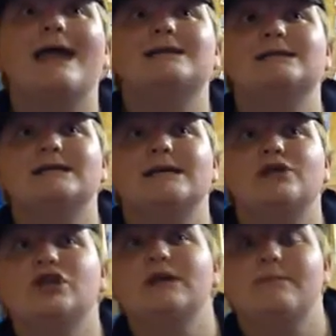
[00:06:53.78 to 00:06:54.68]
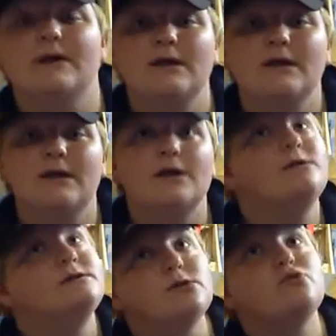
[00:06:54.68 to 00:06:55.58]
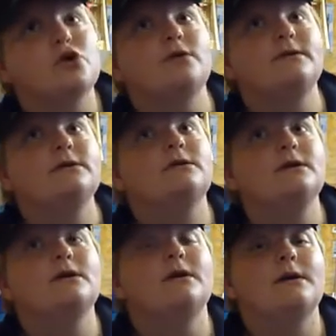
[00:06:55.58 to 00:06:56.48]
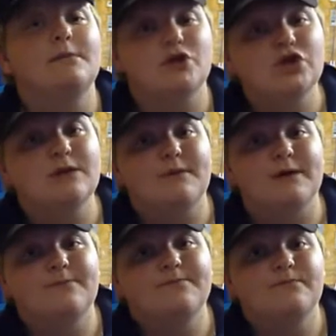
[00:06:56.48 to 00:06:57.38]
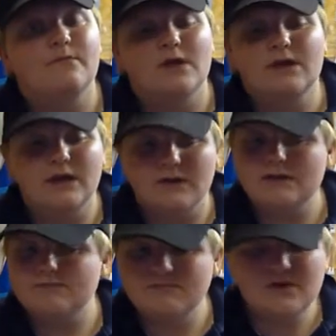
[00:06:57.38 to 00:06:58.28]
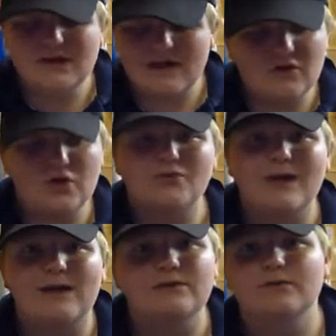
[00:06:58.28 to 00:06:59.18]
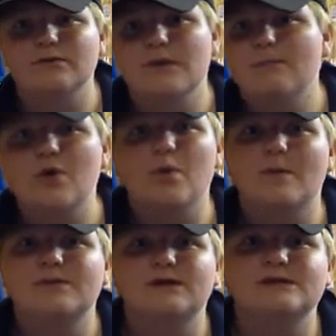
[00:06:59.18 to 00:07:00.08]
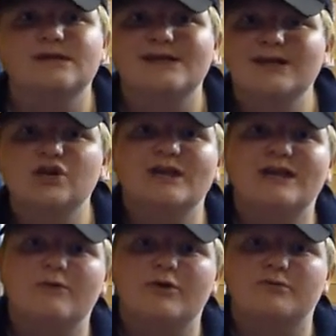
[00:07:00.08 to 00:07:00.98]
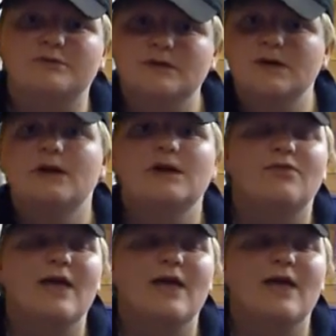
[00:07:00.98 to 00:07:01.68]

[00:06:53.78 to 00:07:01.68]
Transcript: SC, cheaper, still good, but cheaper. You know, just have a look around on the model websites like TJD Models. They